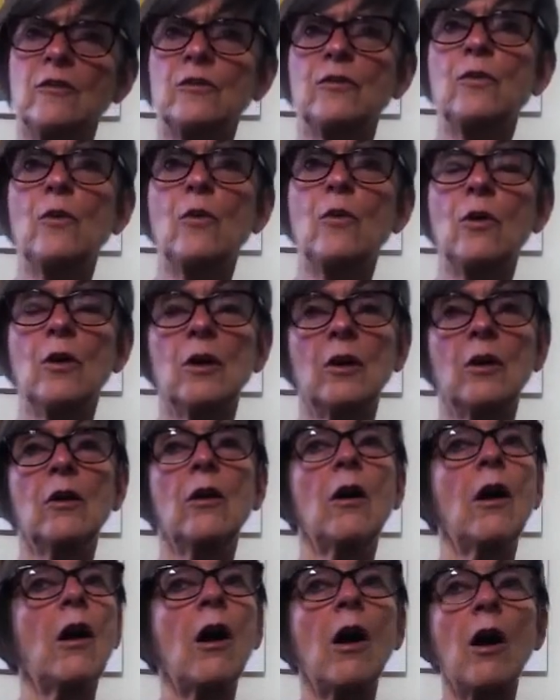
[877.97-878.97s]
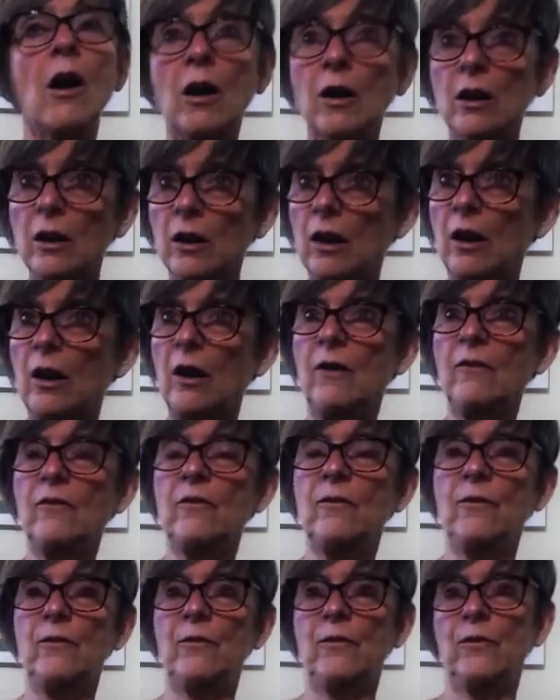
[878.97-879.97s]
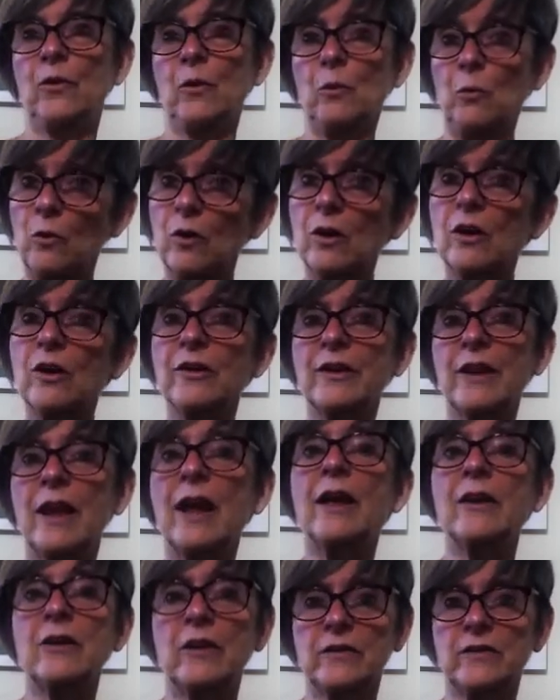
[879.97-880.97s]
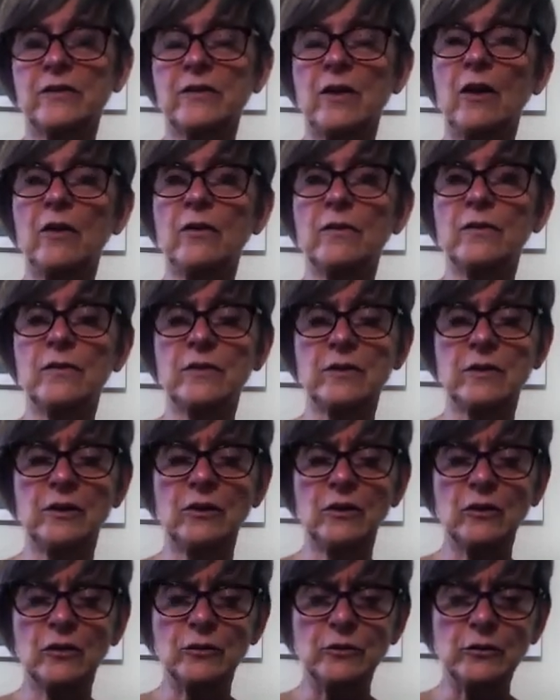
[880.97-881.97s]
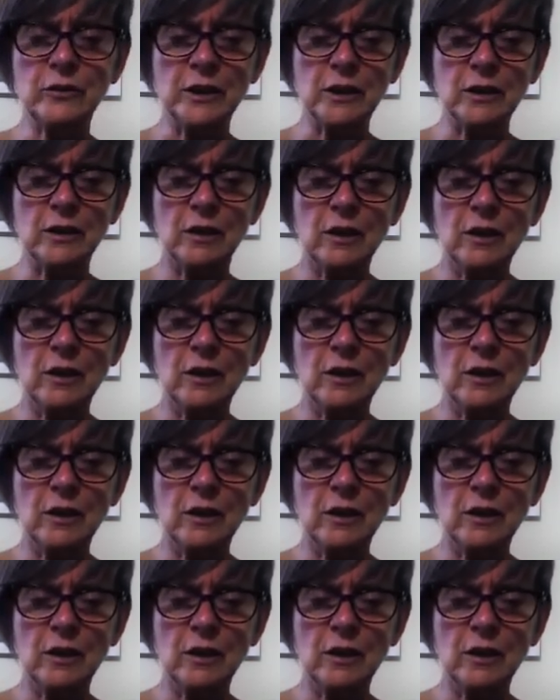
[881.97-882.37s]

for all of the world and ourselves included.